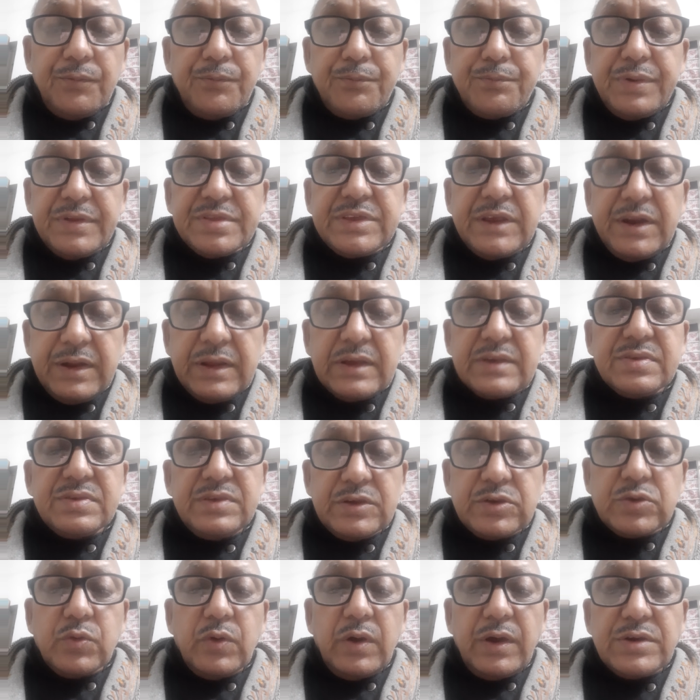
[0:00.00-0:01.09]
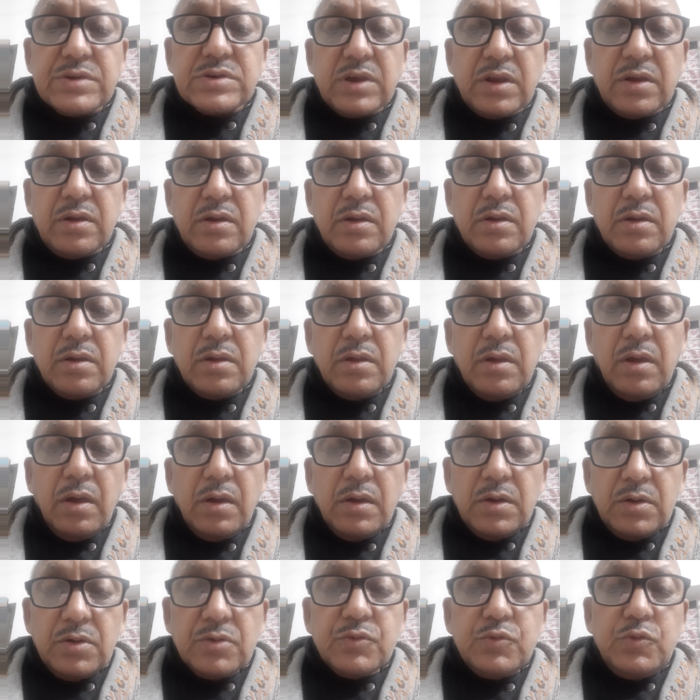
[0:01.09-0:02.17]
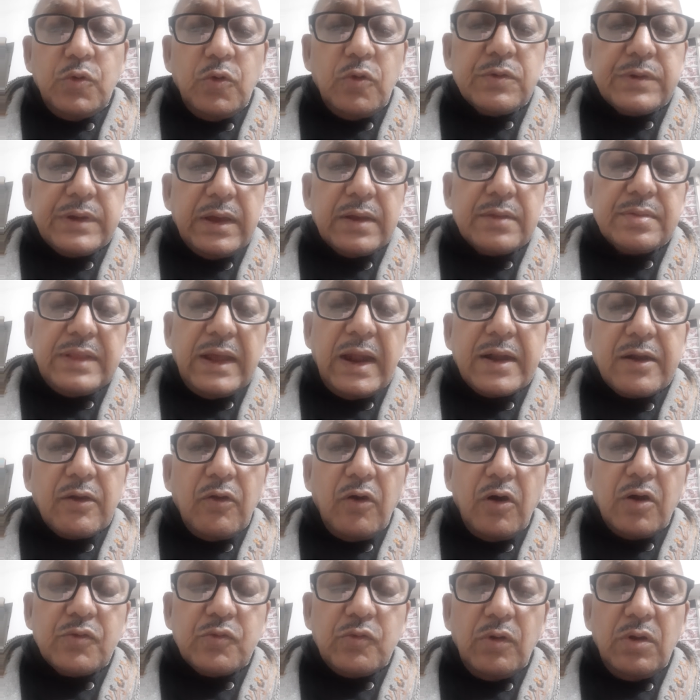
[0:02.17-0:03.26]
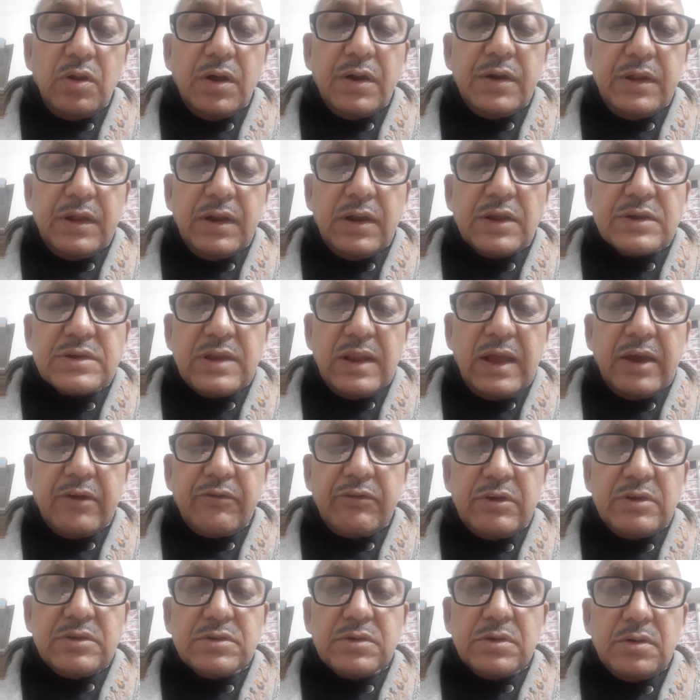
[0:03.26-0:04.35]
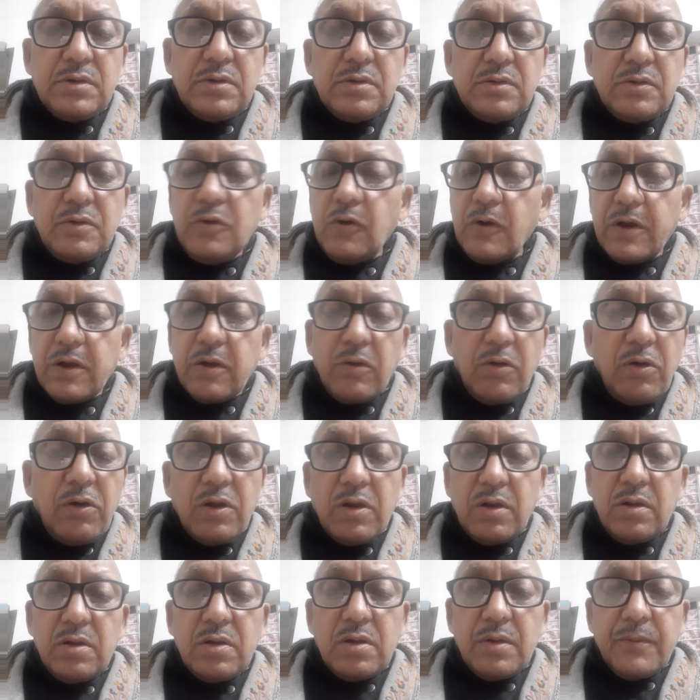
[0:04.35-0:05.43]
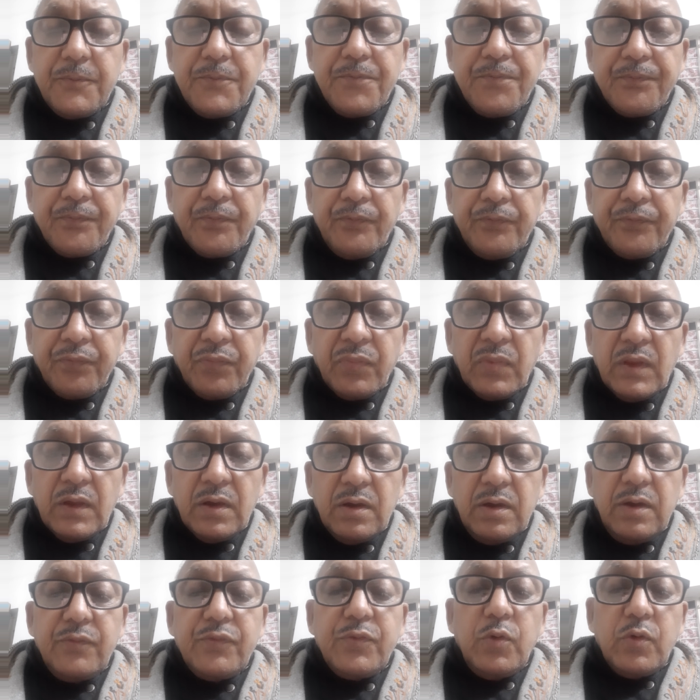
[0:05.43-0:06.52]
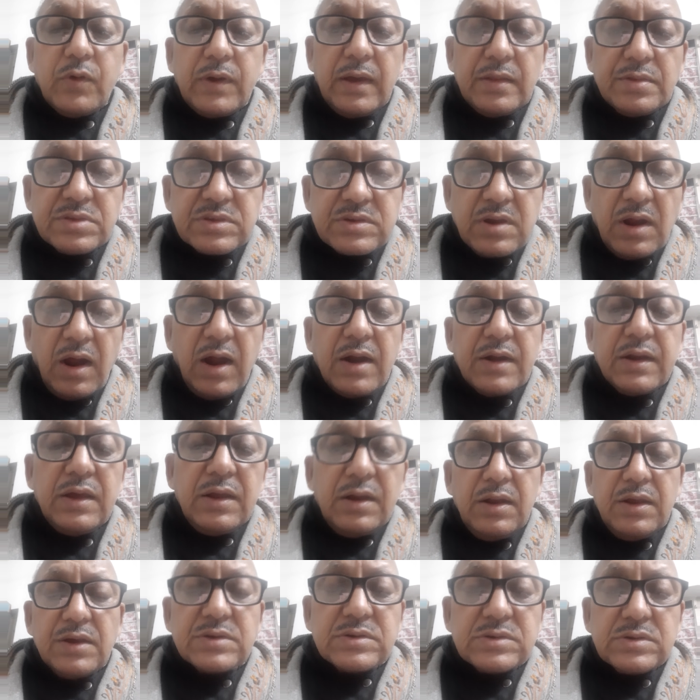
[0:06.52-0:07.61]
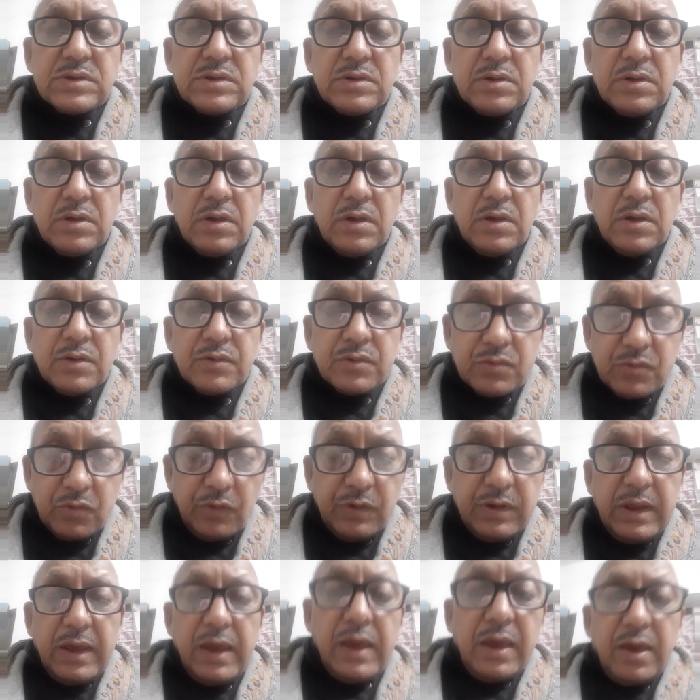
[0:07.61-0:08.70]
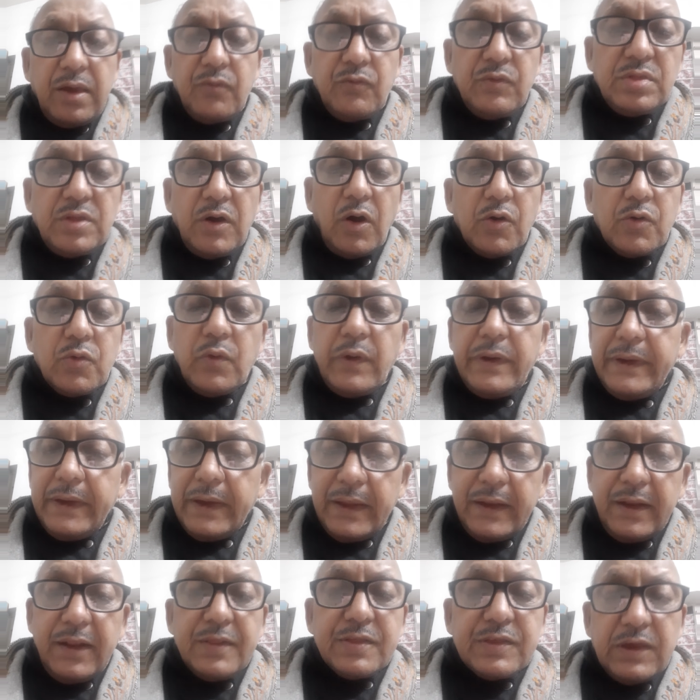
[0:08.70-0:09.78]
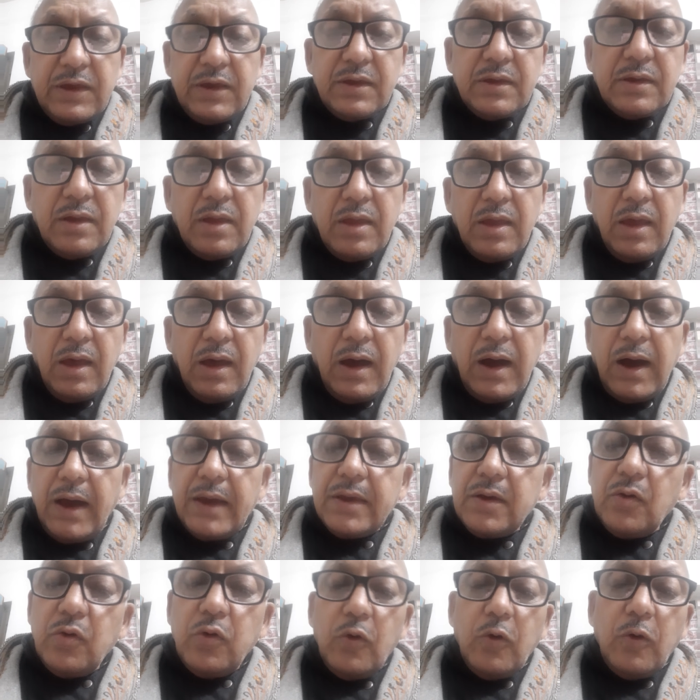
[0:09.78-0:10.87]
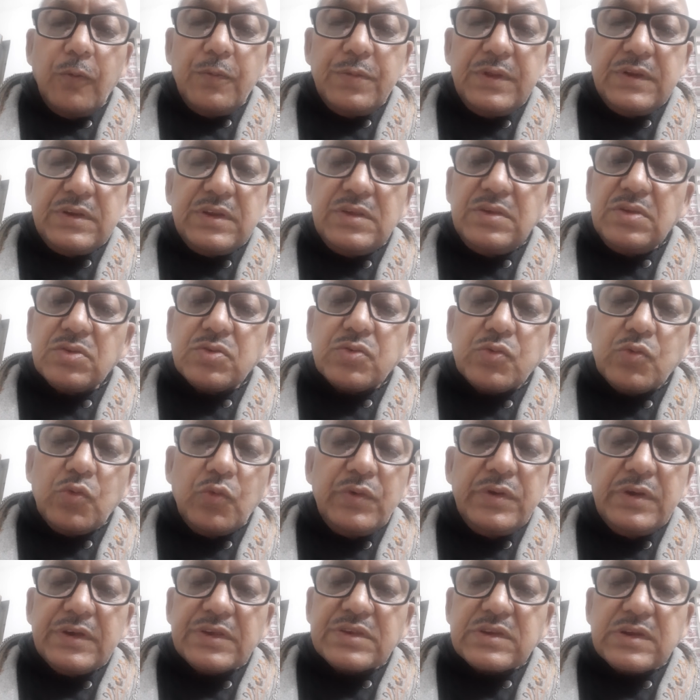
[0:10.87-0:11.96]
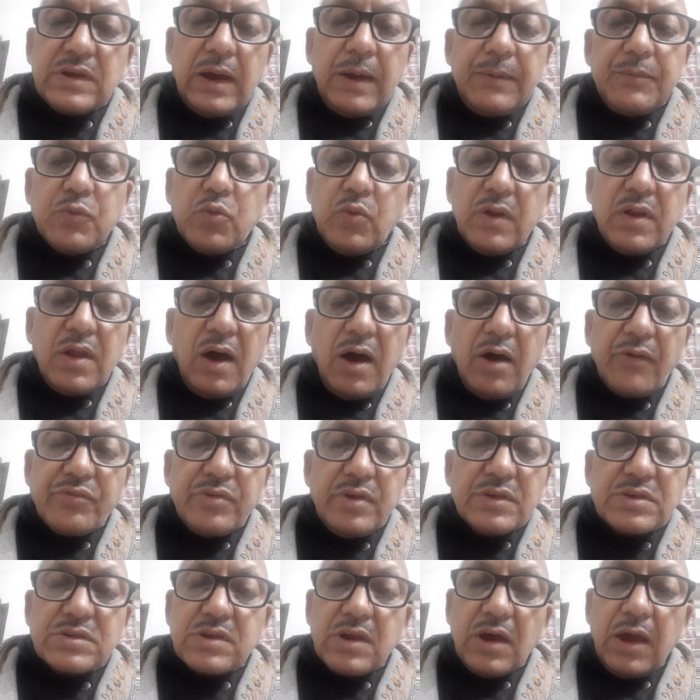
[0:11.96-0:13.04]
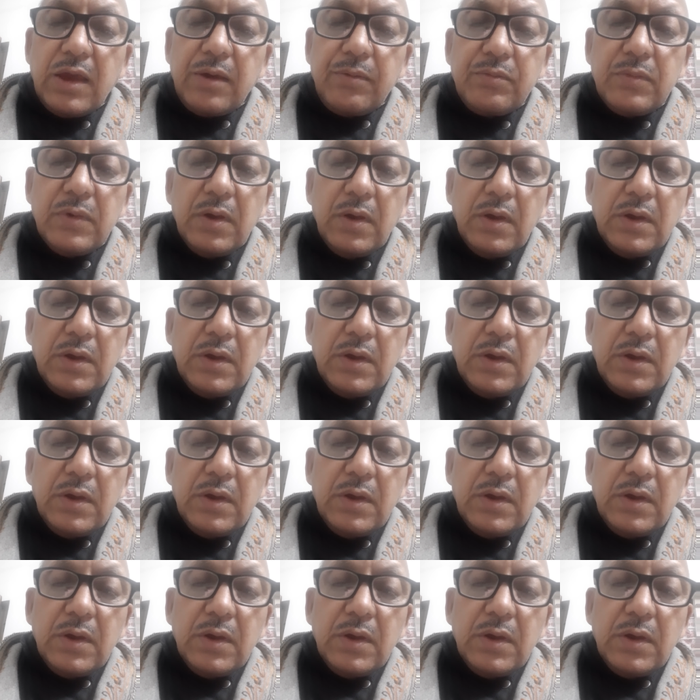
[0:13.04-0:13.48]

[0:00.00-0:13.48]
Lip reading: pathetic situation. Do you take that long to learn English language? Not at all. If you can start English today without knowing anything, I hope that in 2 years' time, 2.5 years' time,